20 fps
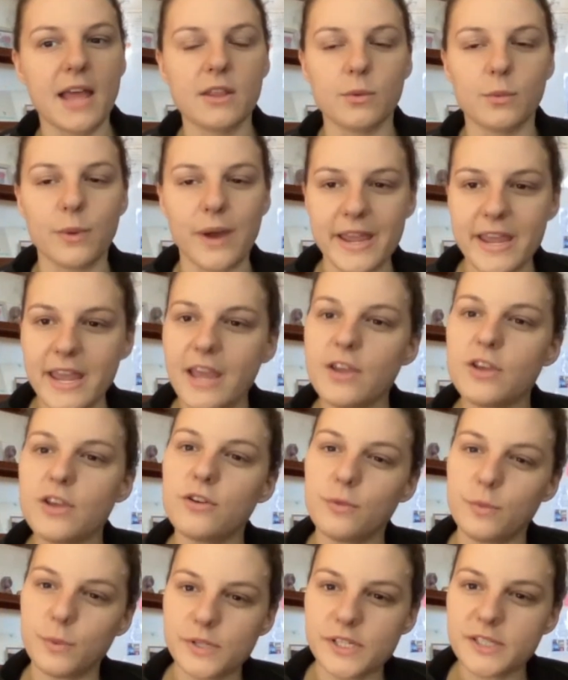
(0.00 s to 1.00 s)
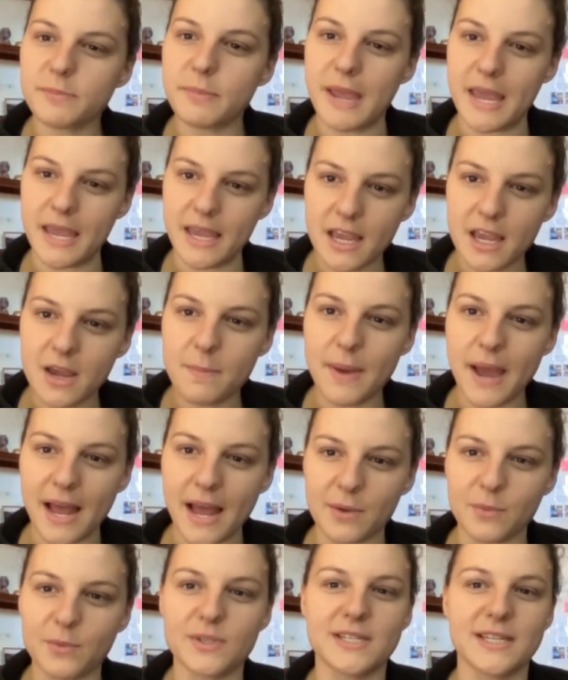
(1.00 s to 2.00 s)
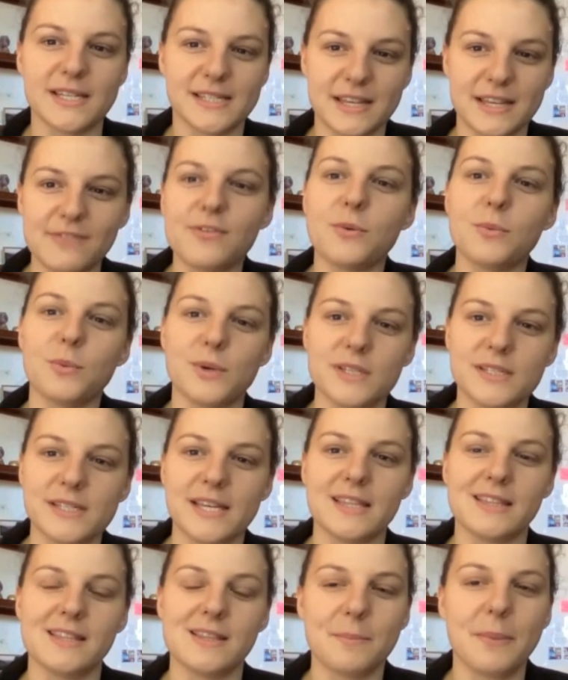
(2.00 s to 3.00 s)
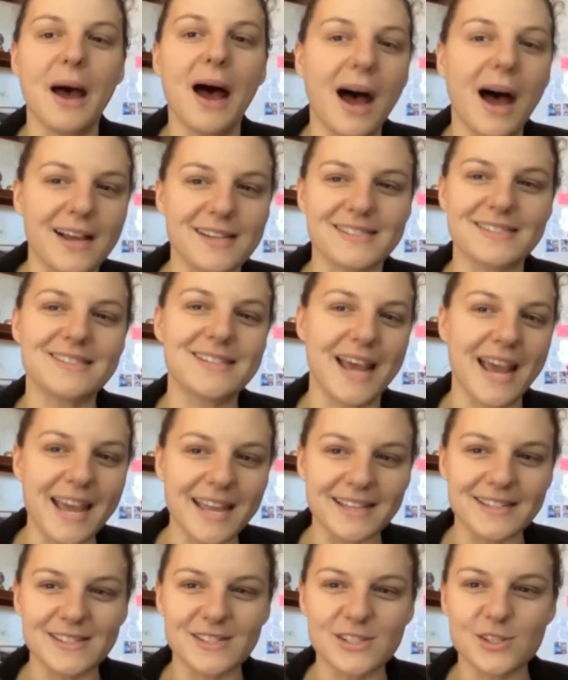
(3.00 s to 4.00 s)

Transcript: the way you were speaking about it was as if it was in the past tense.